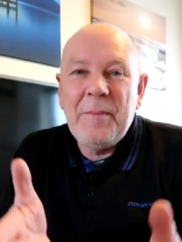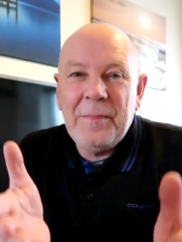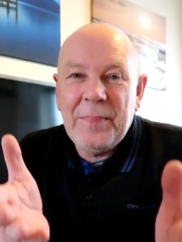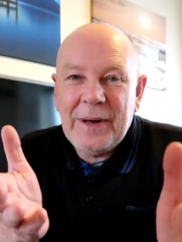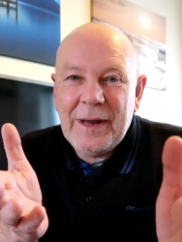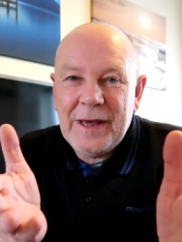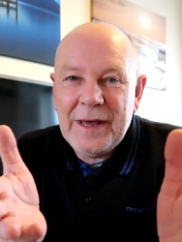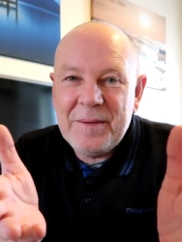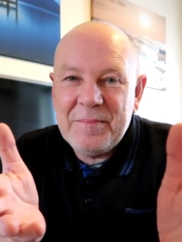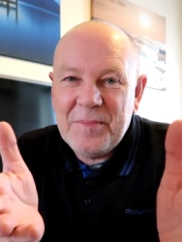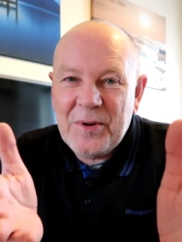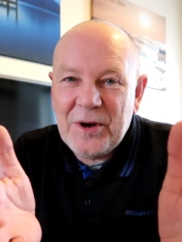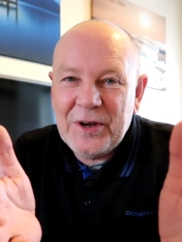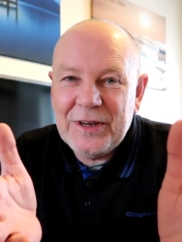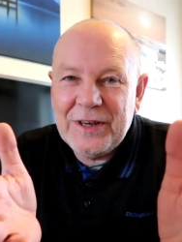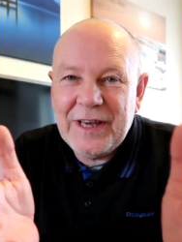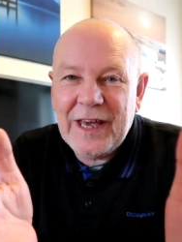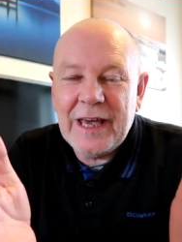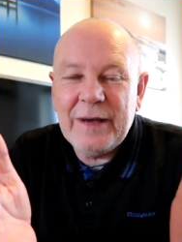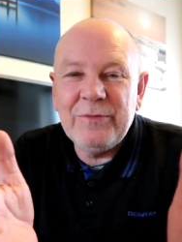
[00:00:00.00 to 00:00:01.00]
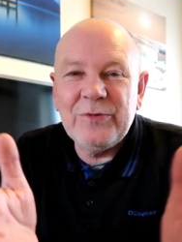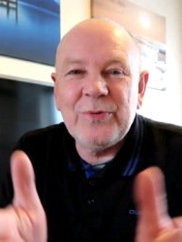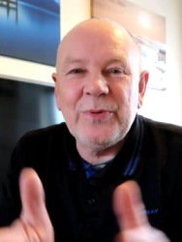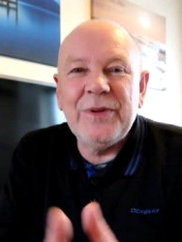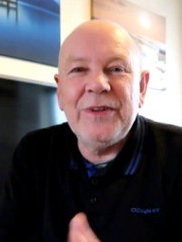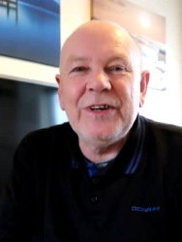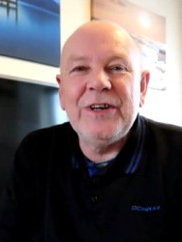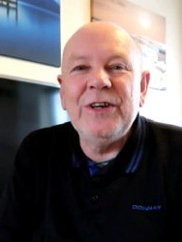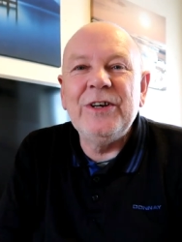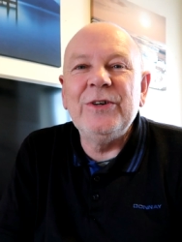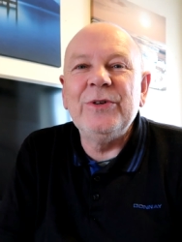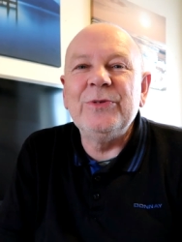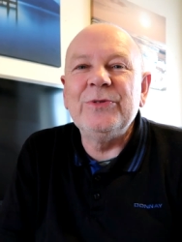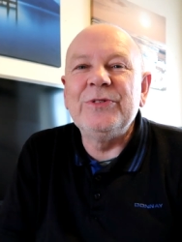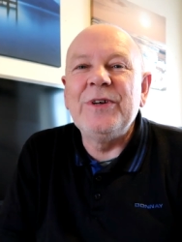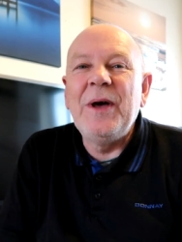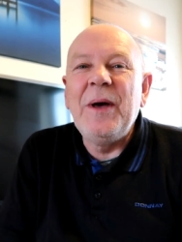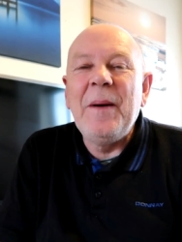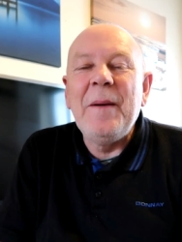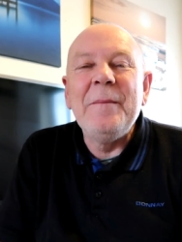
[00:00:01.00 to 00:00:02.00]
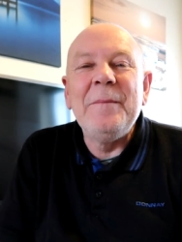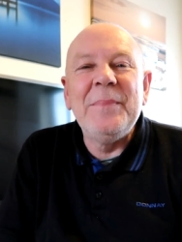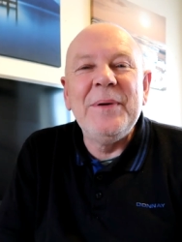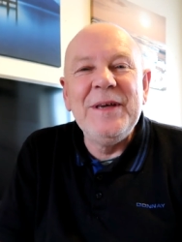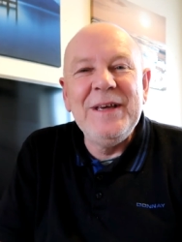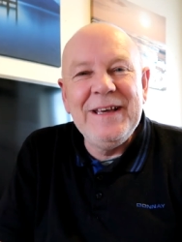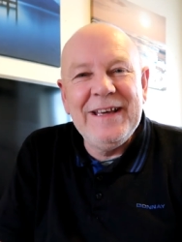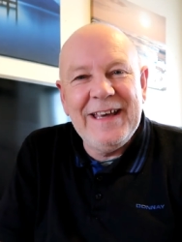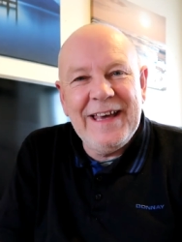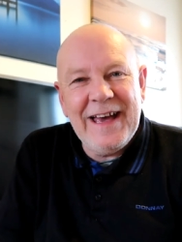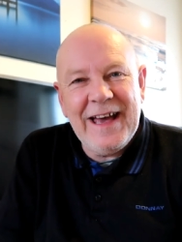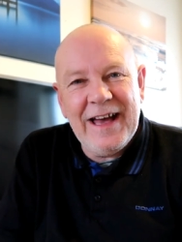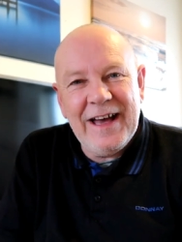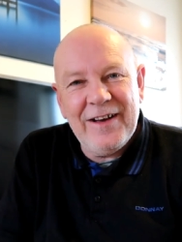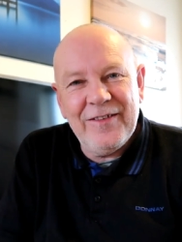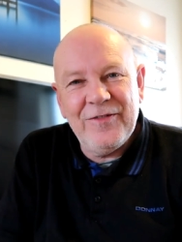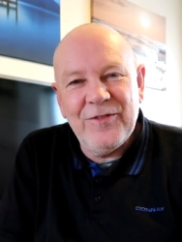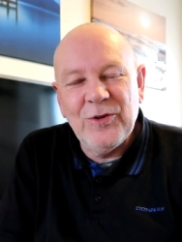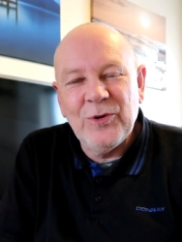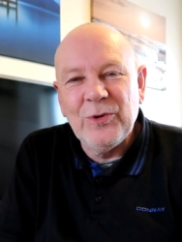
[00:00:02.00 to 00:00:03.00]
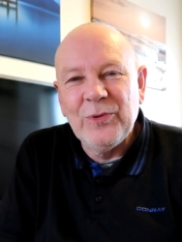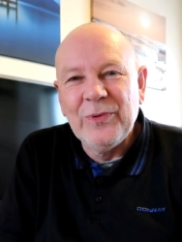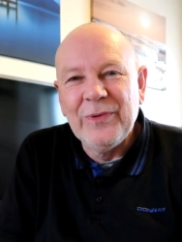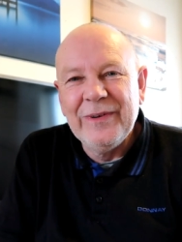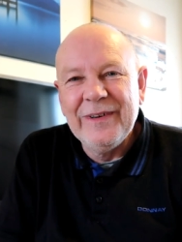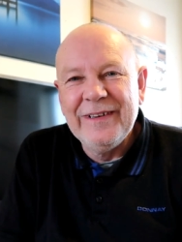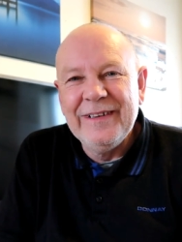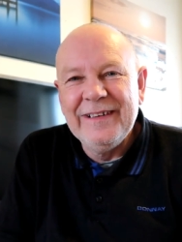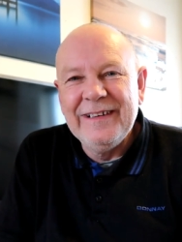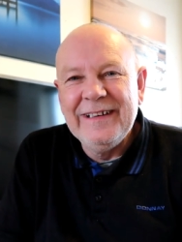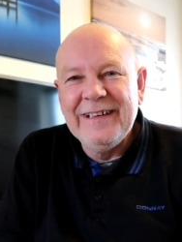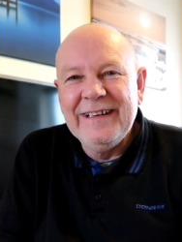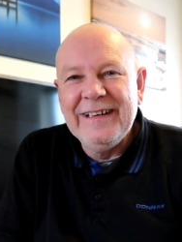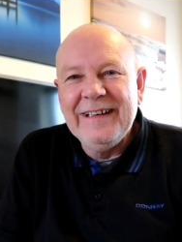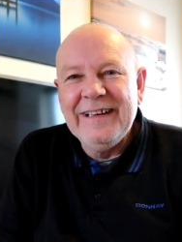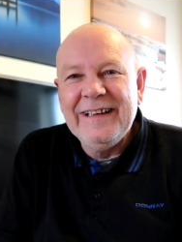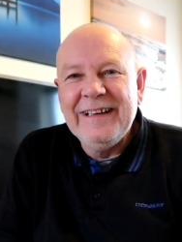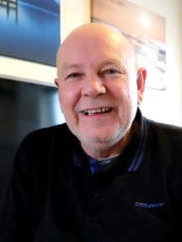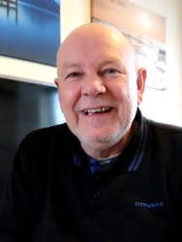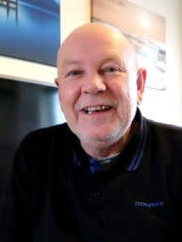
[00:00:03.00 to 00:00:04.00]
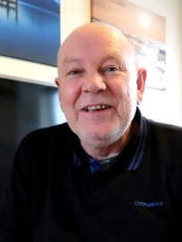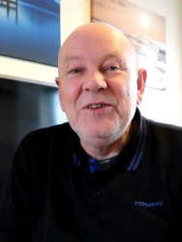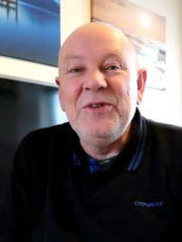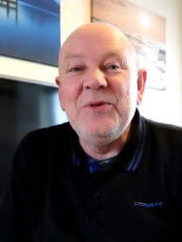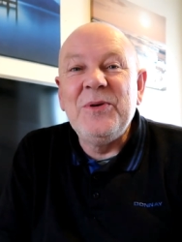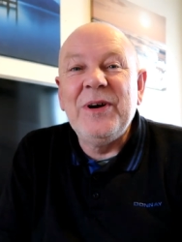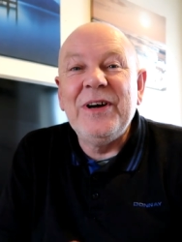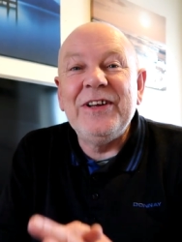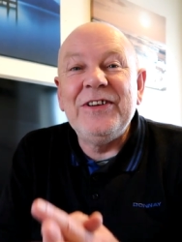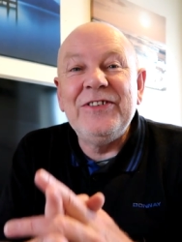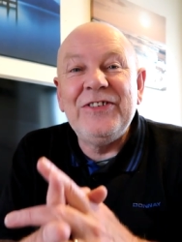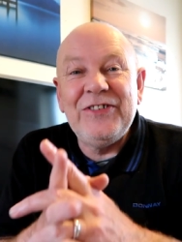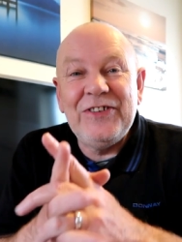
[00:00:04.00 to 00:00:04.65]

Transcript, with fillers: Playing mind games with the girls, be careful. You can